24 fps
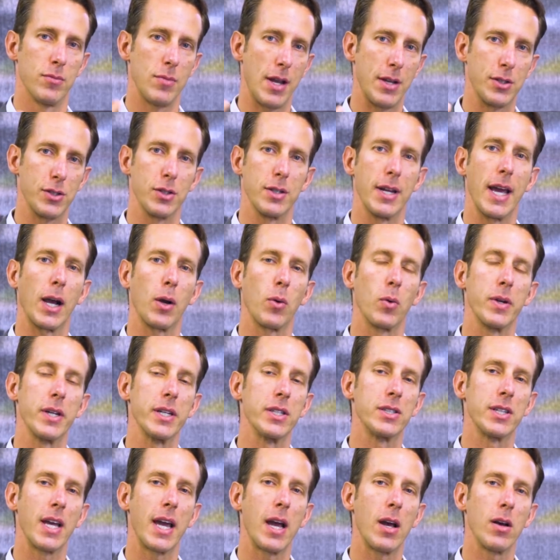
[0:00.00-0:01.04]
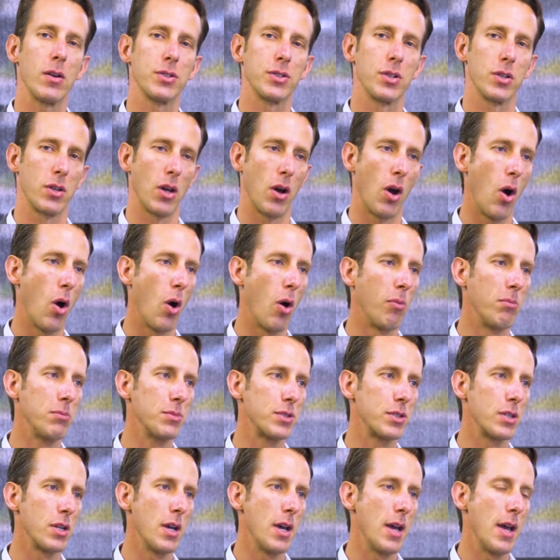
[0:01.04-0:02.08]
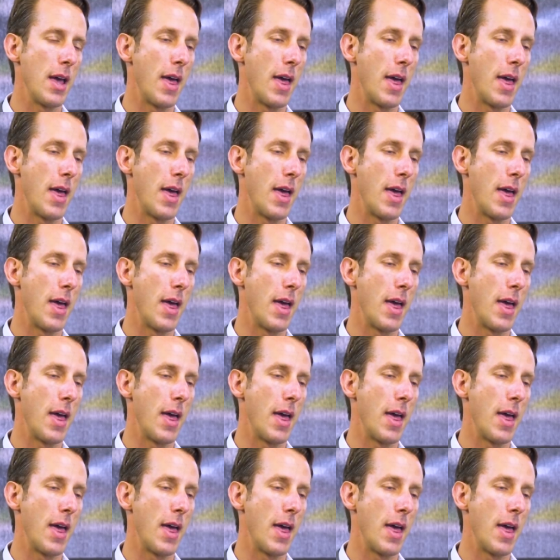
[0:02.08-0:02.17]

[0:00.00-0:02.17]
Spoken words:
as an equity sale. So the homes,